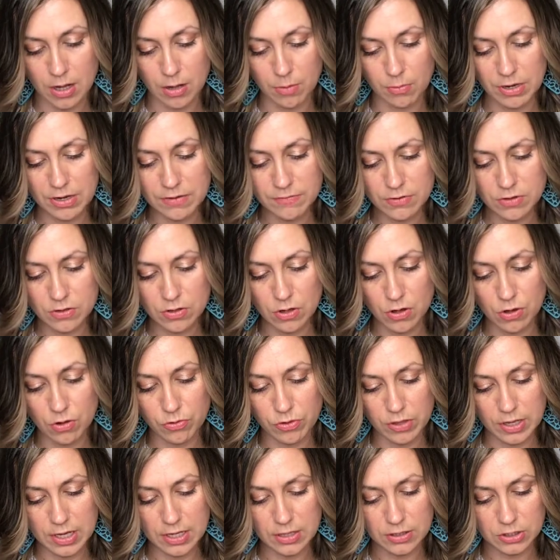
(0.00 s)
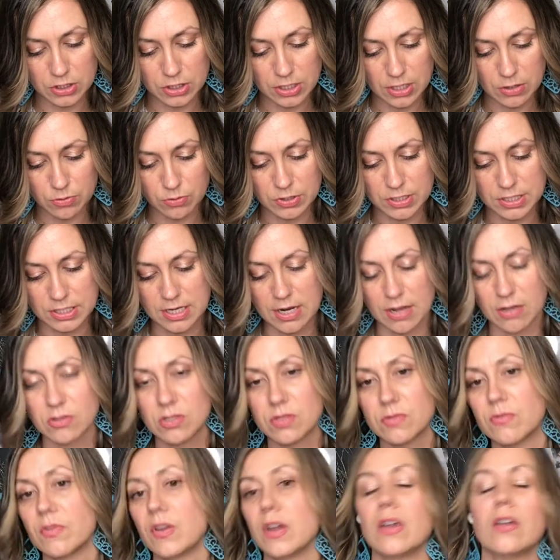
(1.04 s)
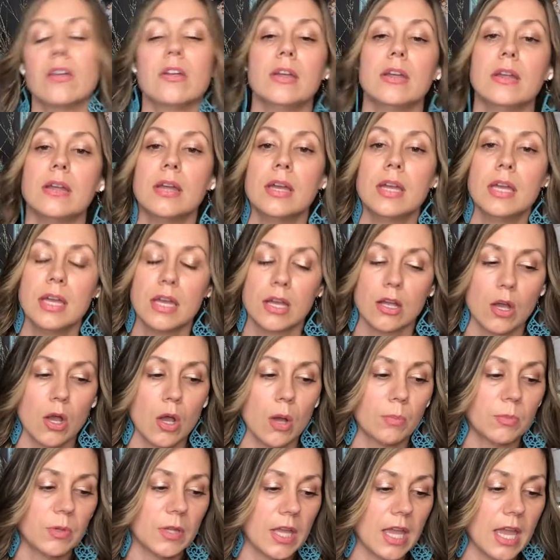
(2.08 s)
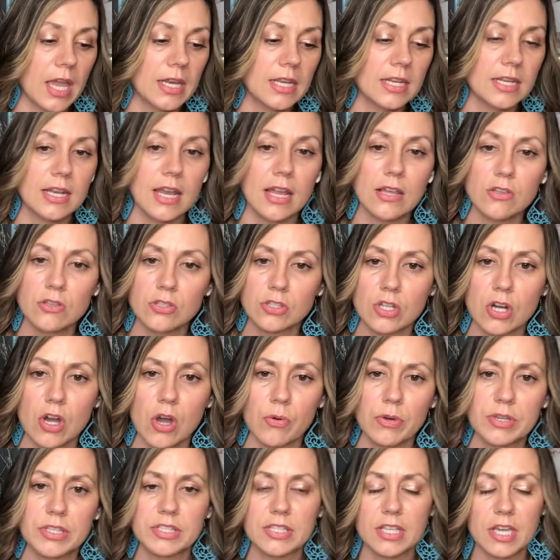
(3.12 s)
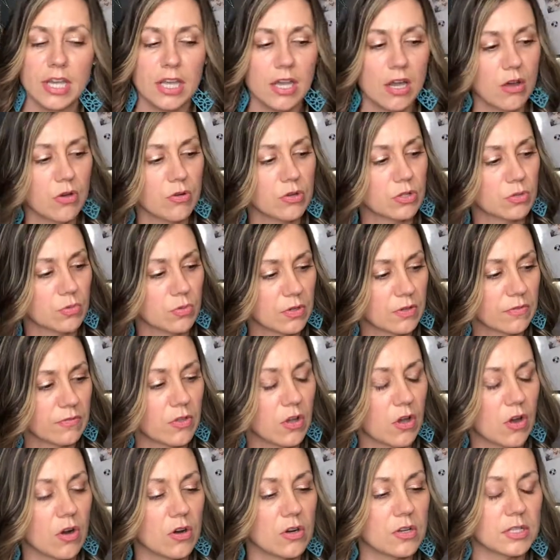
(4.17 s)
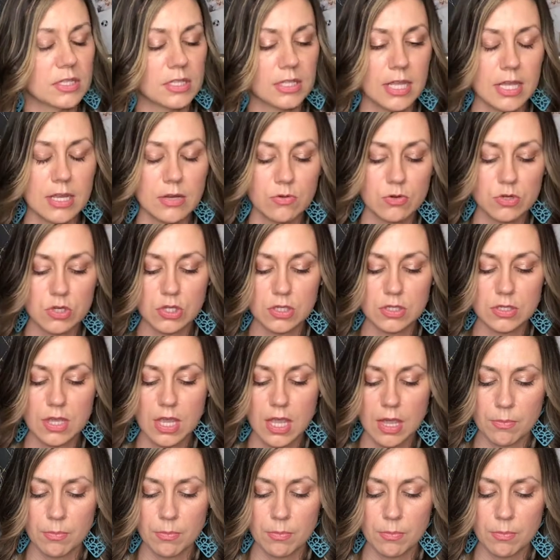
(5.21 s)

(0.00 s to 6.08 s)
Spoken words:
Even though the English language sounds very complicated, and I used to always say, oh, it's one of the hardest languages,